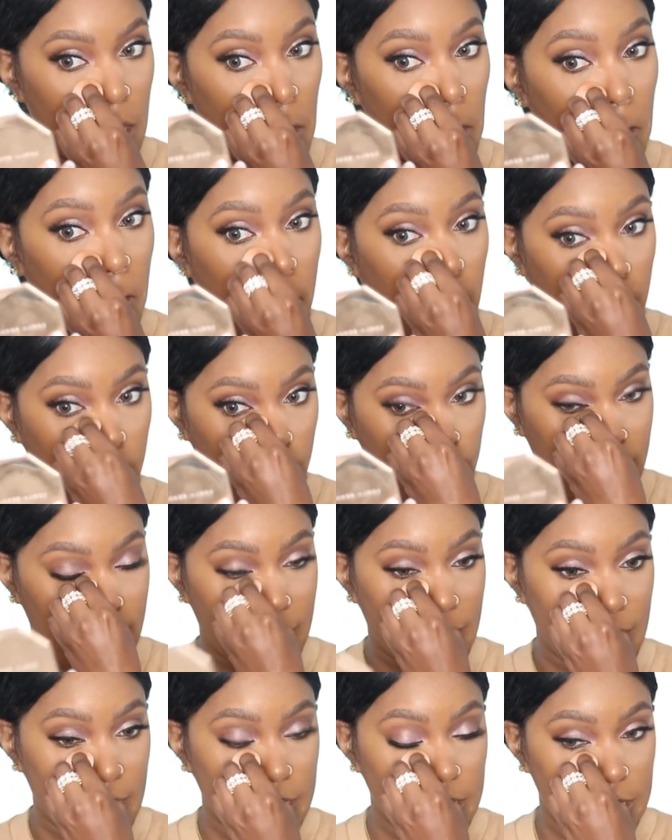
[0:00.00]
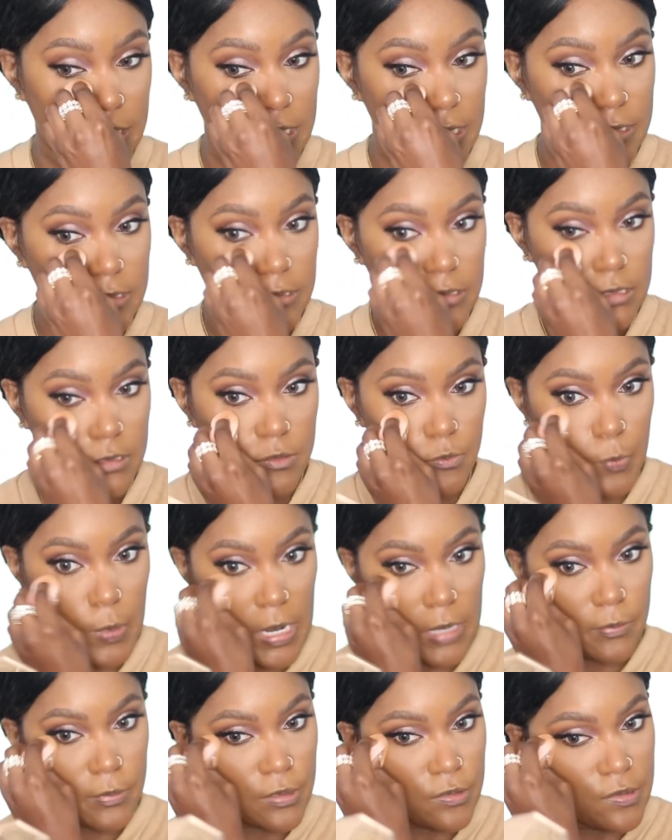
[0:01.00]
Okay, and this is
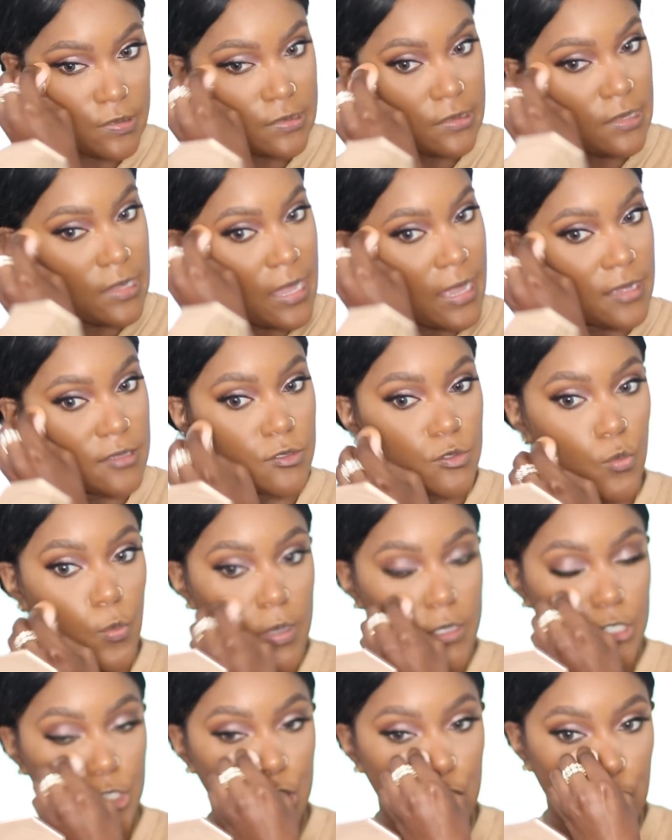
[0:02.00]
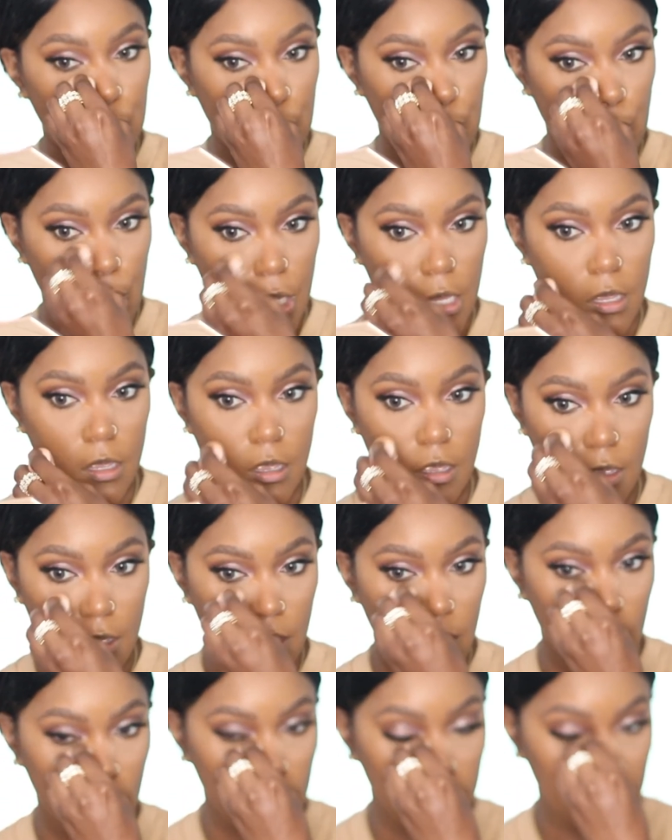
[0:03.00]
probably the last question
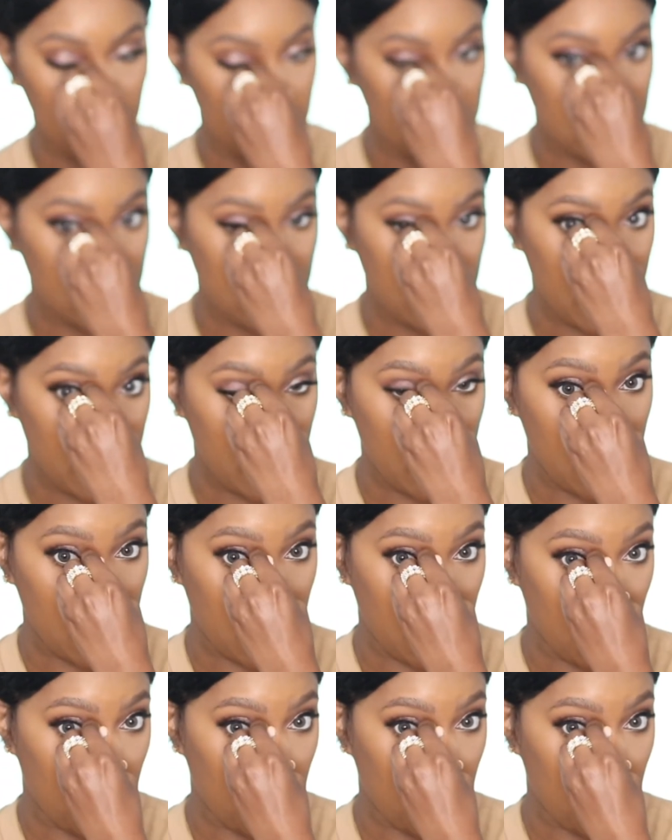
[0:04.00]
of the day.